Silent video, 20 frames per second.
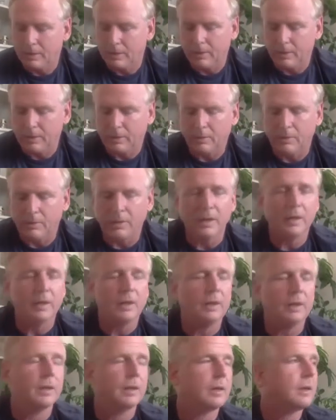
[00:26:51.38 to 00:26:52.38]

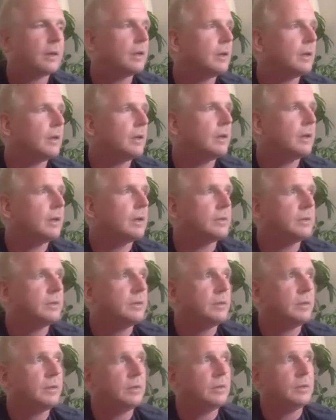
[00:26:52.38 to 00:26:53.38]
3,
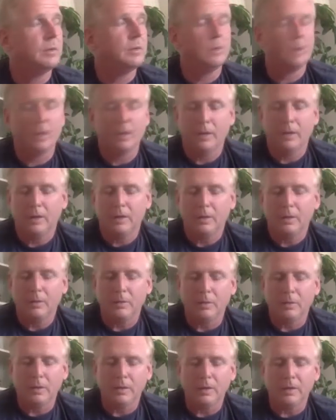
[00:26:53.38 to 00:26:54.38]
2,
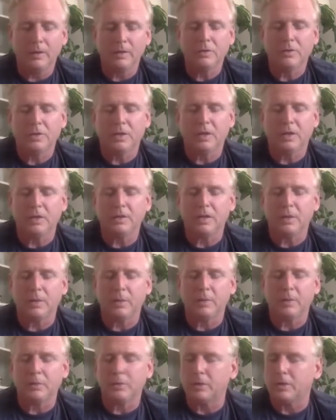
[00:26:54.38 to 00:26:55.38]
1, change. How
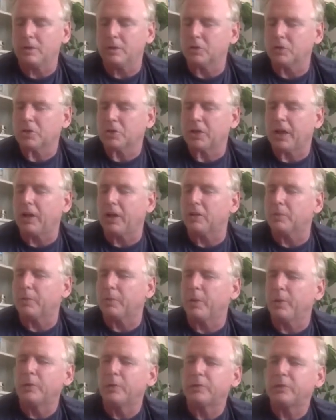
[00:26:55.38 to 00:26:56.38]
about doing a little child's
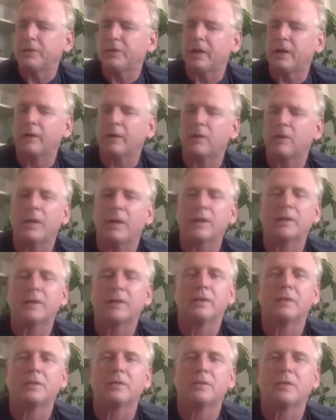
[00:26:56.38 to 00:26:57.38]
pose? Counteract
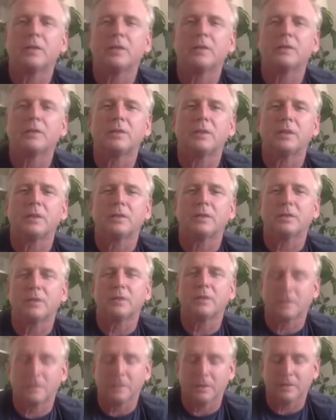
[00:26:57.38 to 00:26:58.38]
that stretch there.
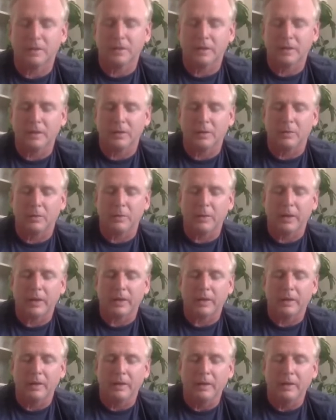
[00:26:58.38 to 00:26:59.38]
Stretch out that lower back.
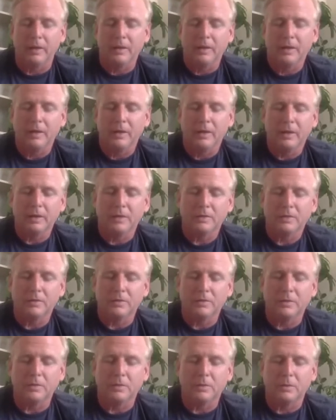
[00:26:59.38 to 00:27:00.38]
That should
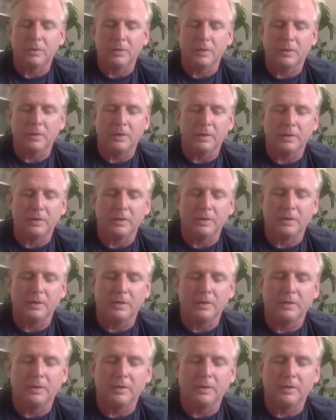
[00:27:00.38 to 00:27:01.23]
feel really good.